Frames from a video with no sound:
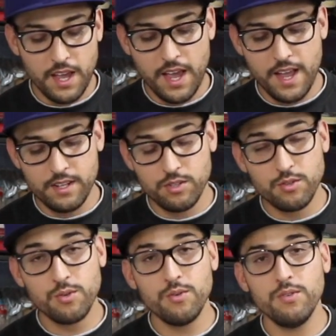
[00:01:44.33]
And
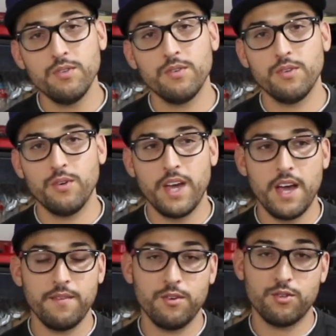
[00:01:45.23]
2, you
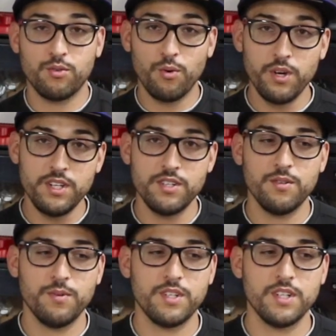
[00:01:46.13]
have your stowage,
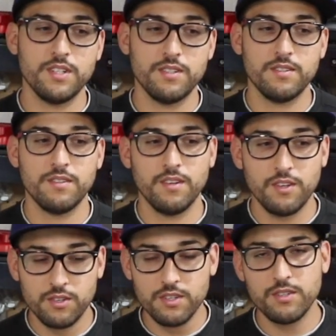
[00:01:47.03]
which is
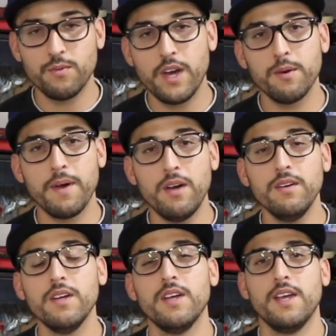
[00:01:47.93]
just the right
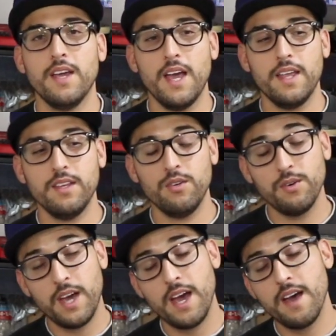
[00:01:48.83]
amount, and then
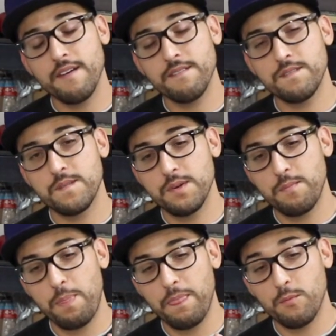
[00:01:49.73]
you have
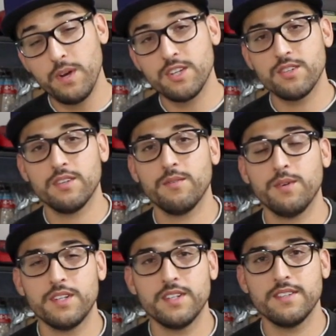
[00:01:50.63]
rich,
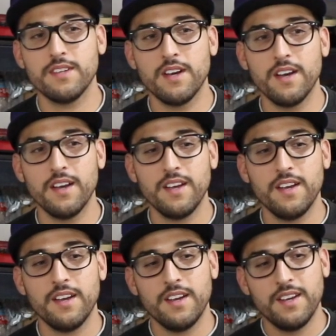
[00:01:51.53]
which is
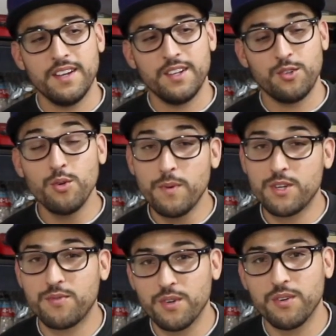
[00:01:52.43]
too
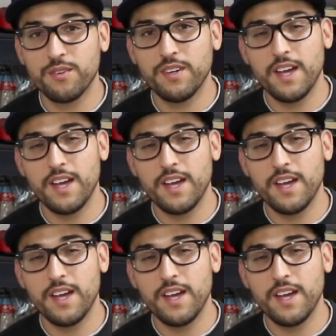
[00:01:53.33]
much fuel.